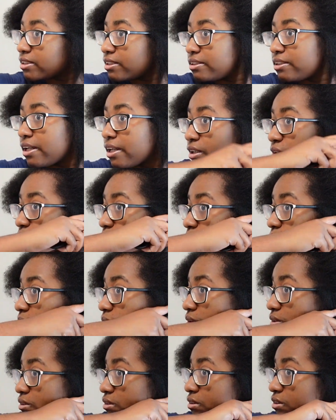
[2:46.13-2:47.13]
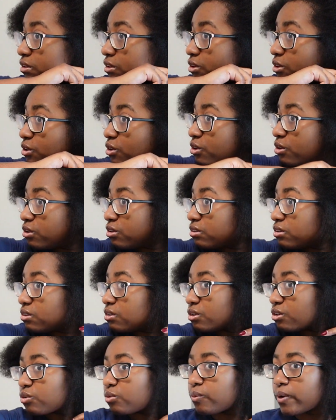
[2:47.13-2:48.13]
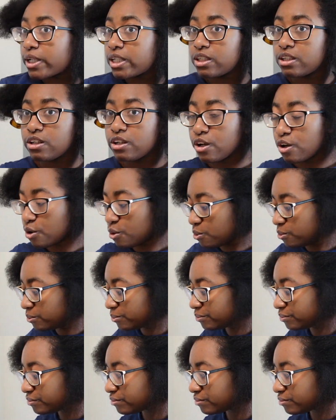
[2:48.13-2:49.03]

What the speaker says: detangled, ready to go.